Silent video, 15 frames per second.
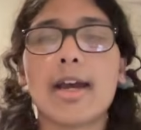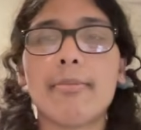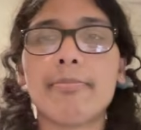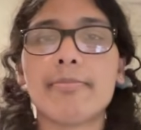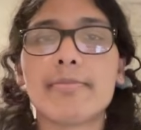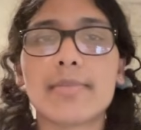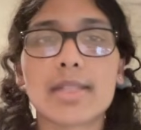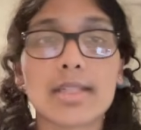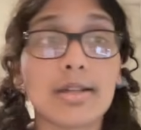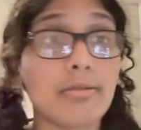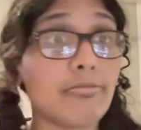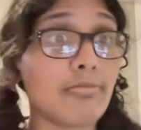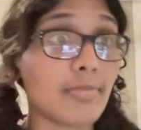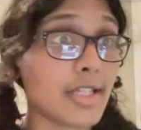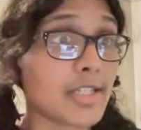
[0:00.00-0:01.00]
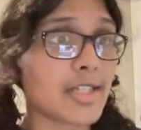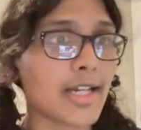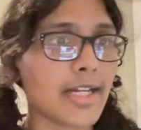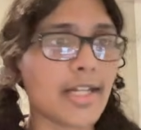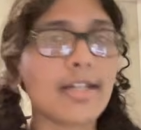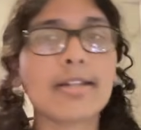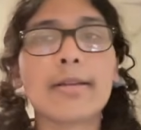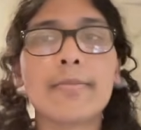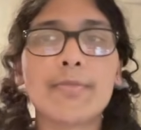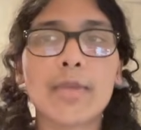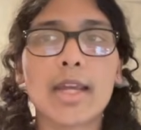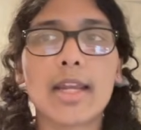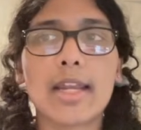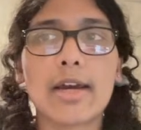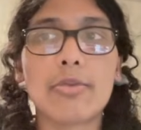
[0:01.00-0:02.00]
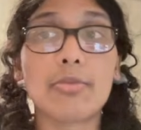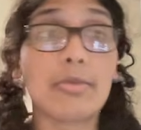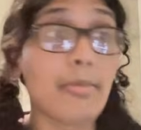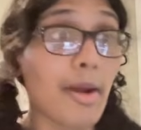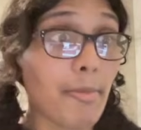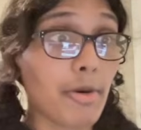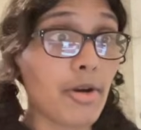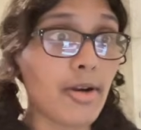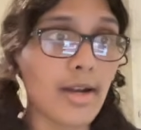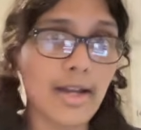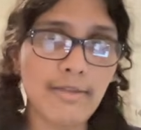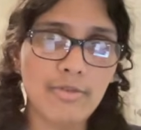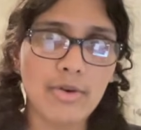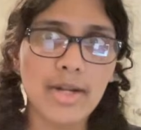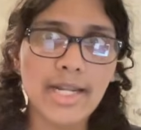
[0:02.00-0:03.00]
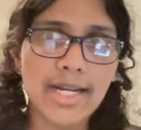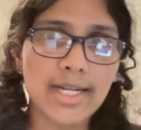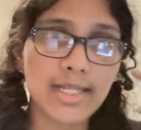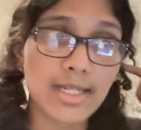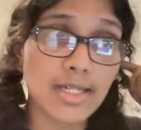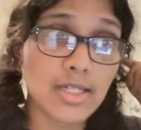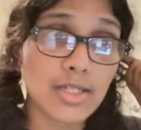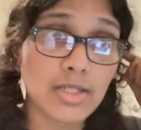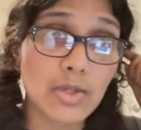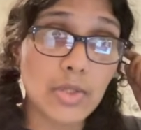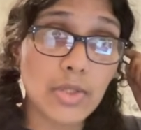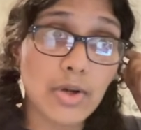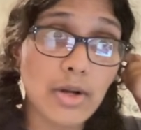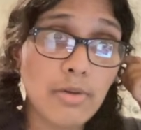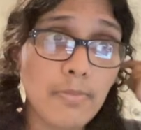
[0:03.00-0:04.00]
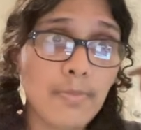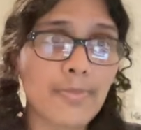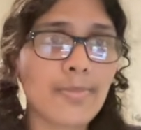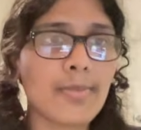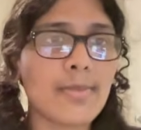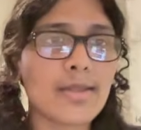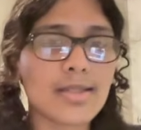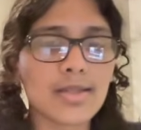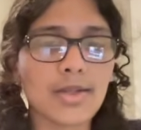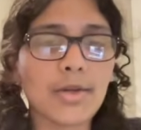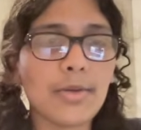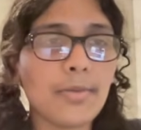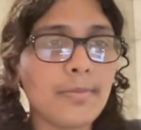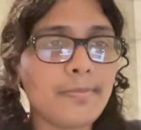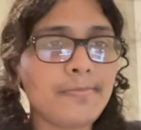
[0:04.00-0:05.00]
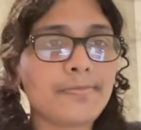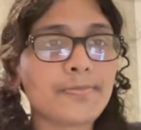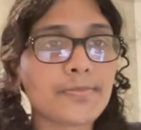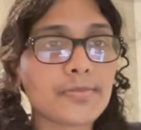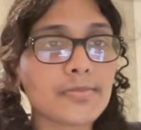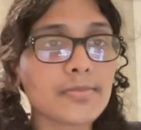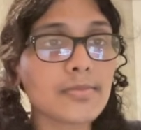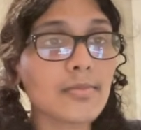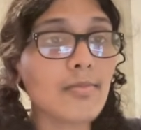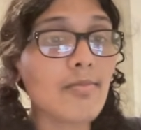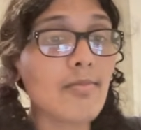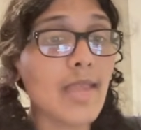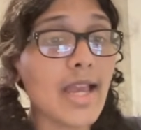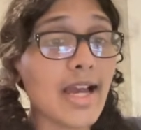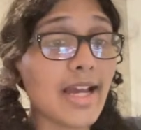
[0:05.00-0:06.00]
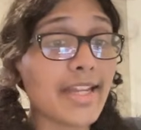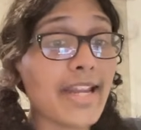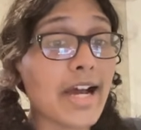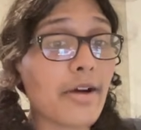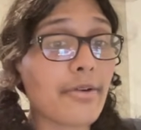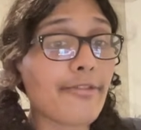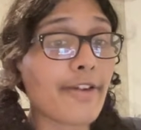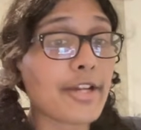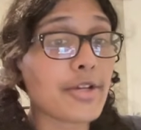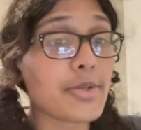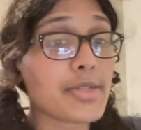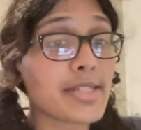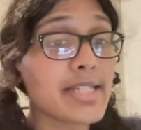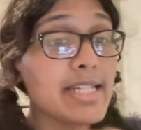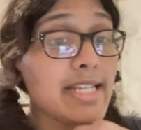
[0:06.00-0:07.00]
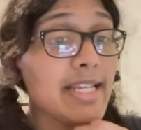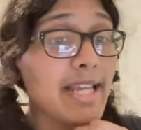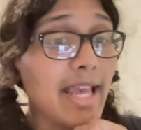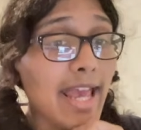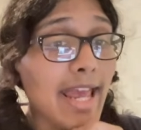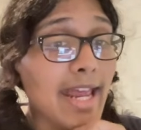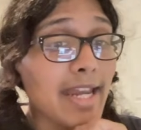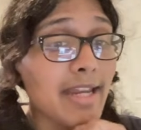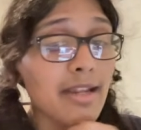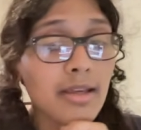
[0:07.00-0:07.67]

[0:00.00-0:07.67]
So let's cite it. Now remember, I've already added it to Zotero. So now if I do CNB,